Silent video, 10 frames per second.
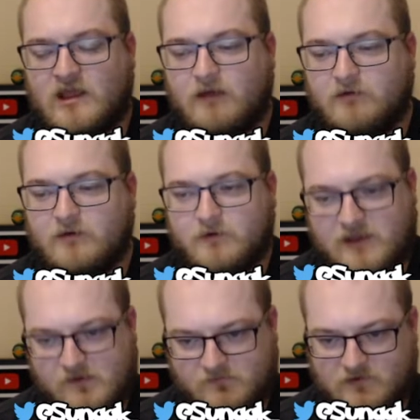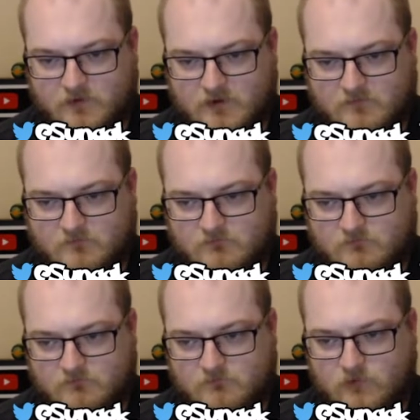I'm gonna put Kepson away.
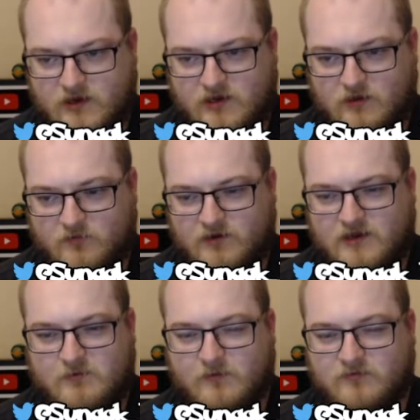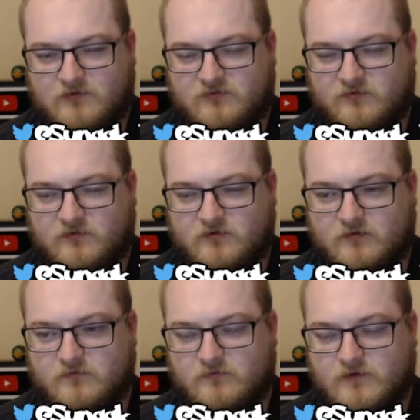Wait, no, I'm gonna keep Kepson just for
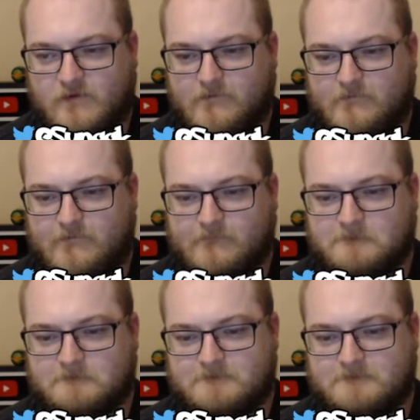surf. Um,